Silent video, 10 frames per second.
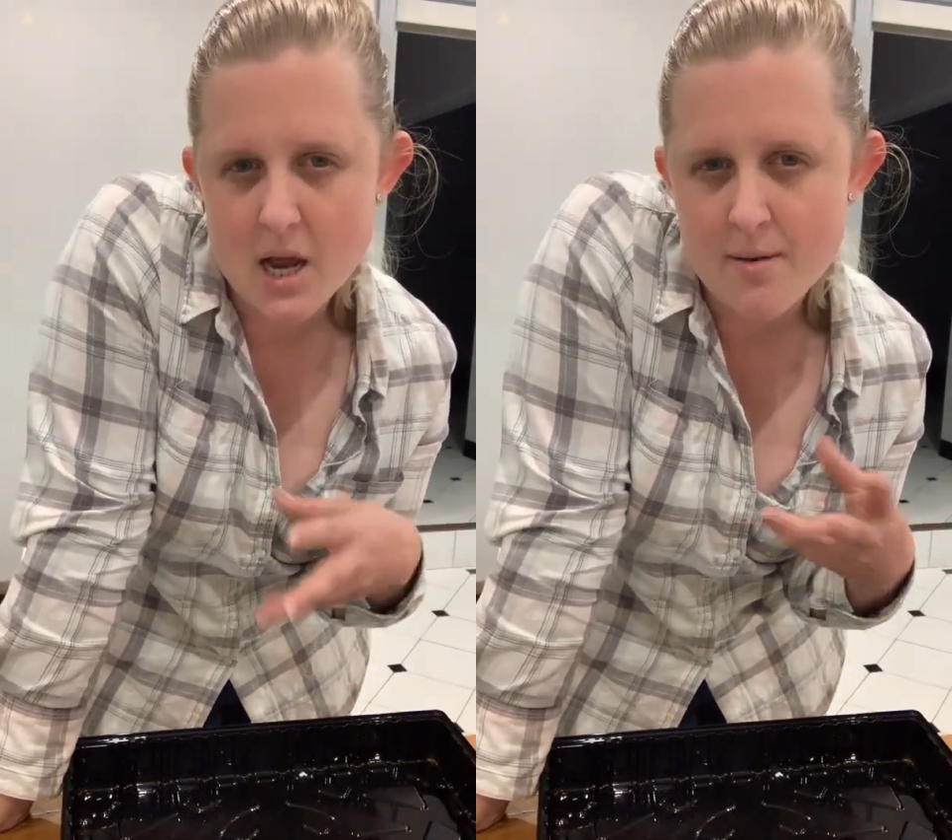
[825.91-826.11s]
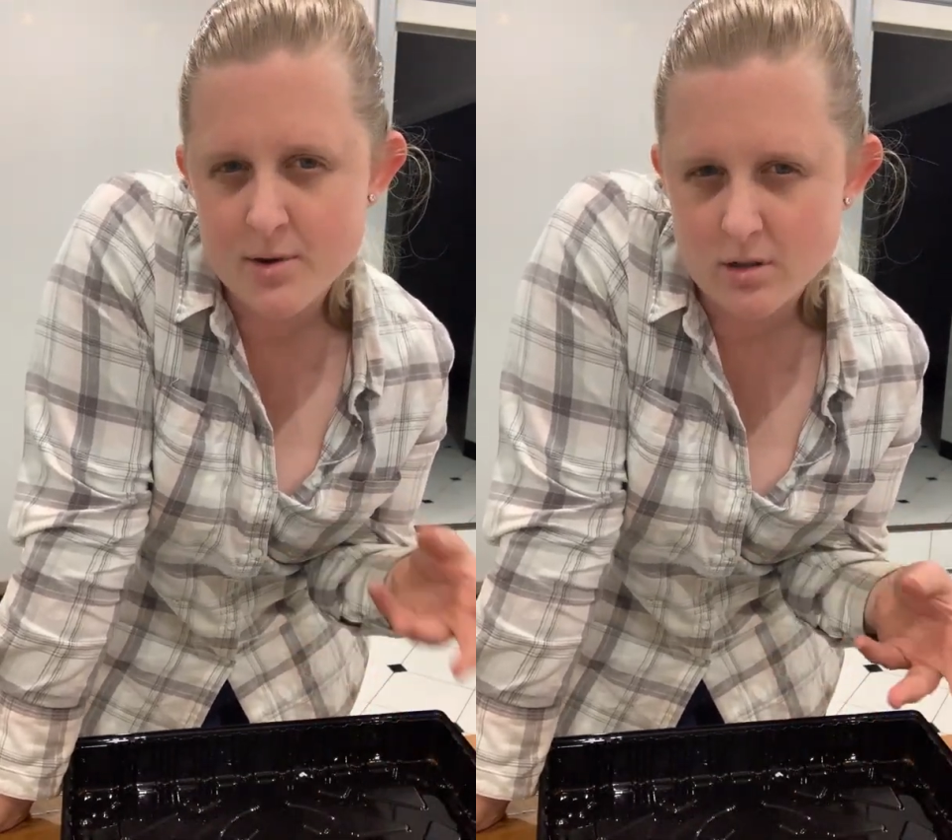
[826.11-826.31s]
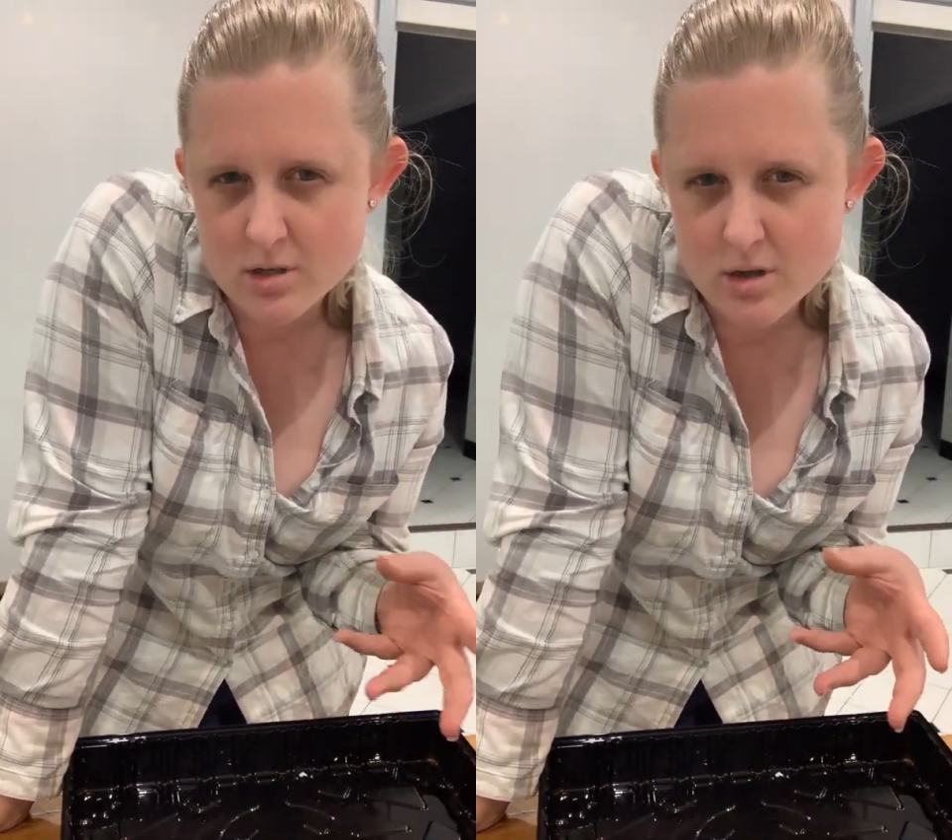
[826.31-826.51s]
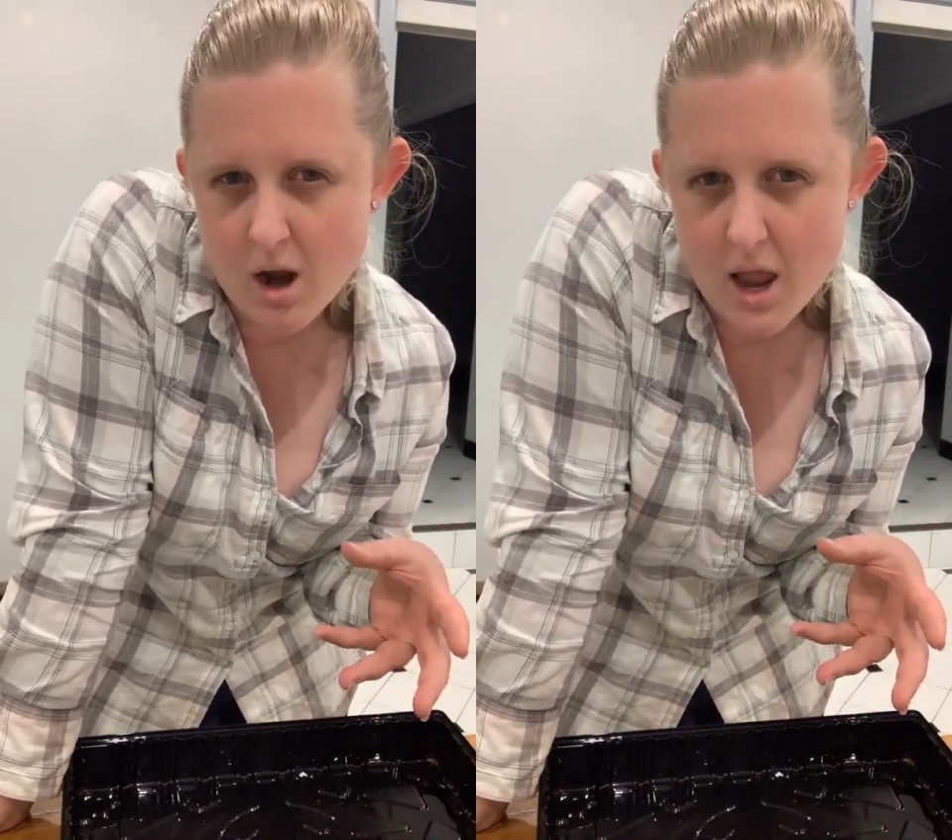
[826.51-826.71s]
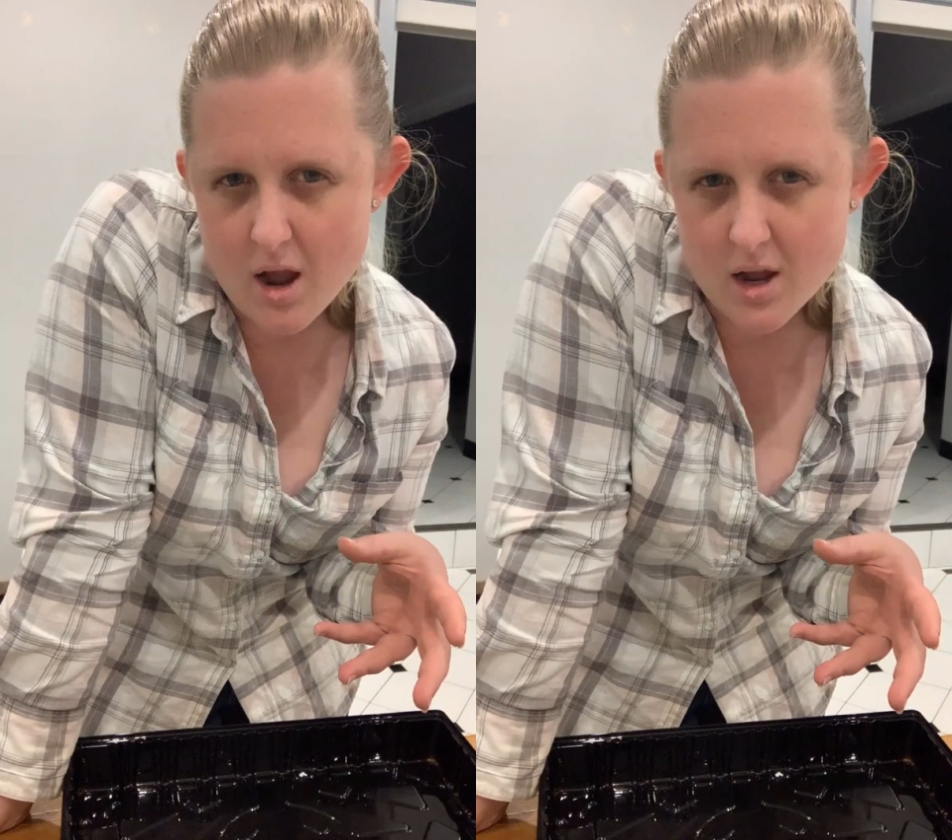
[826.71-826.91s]
I'm not sure
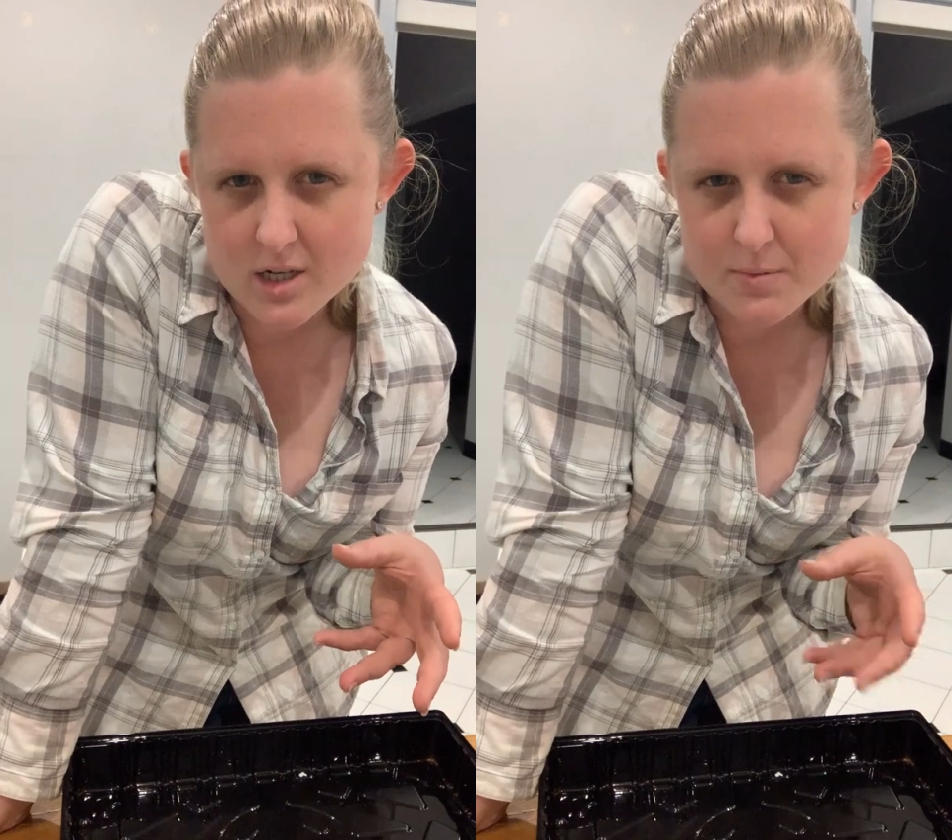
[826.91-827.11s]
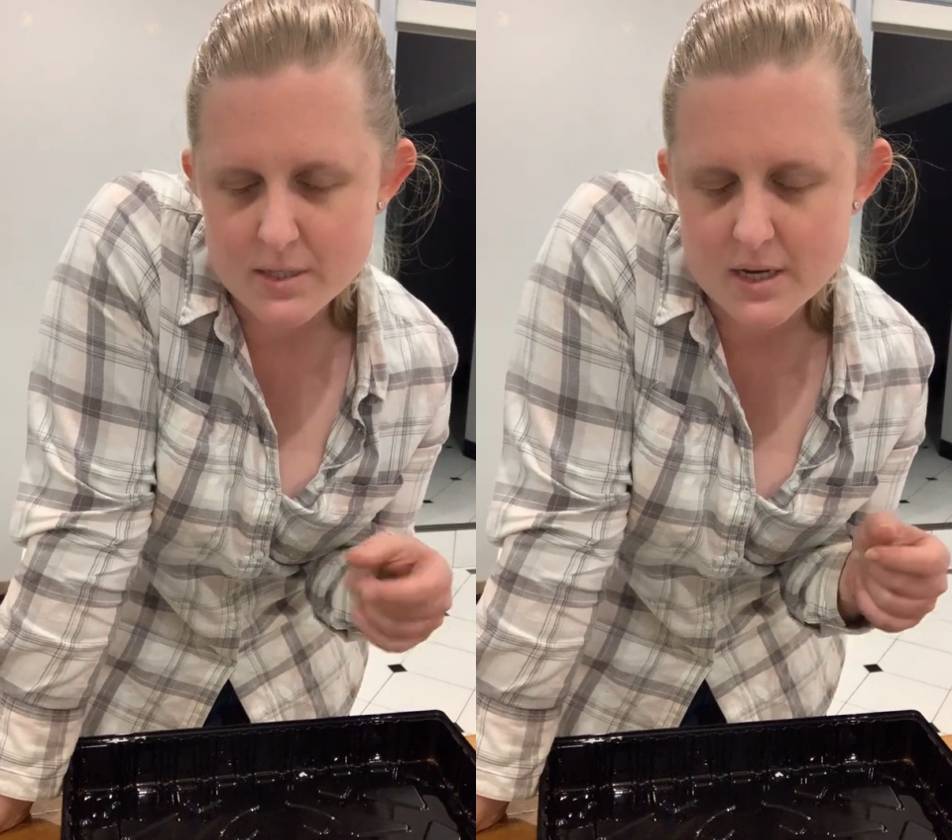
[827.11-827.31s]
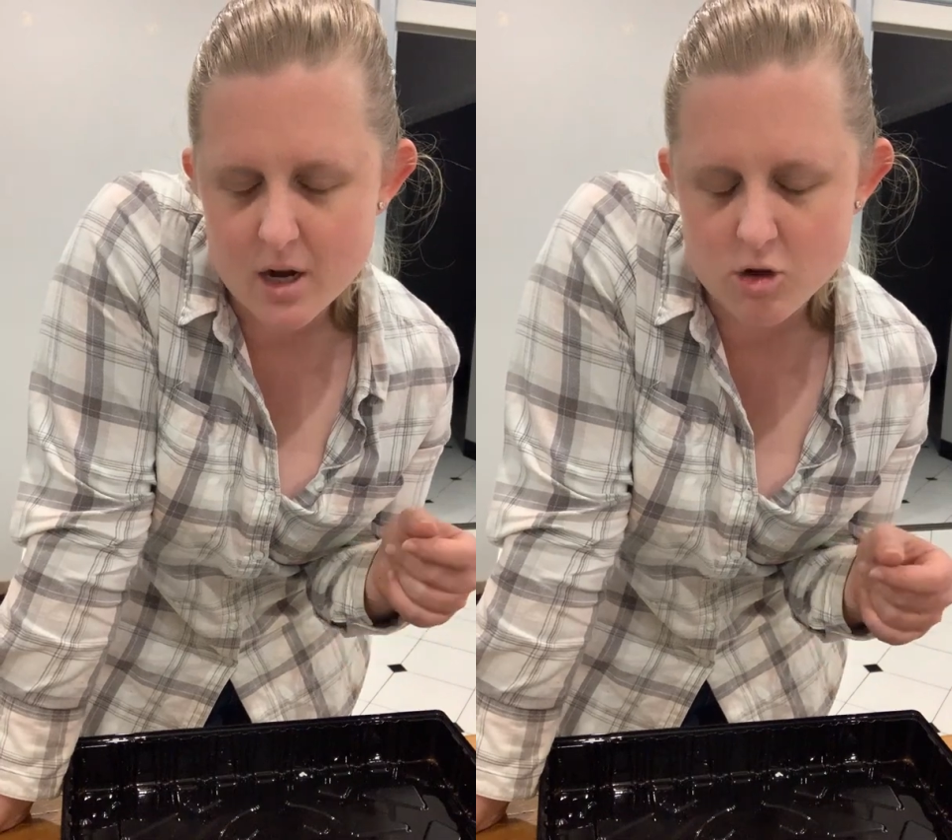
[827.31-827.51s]
I 100%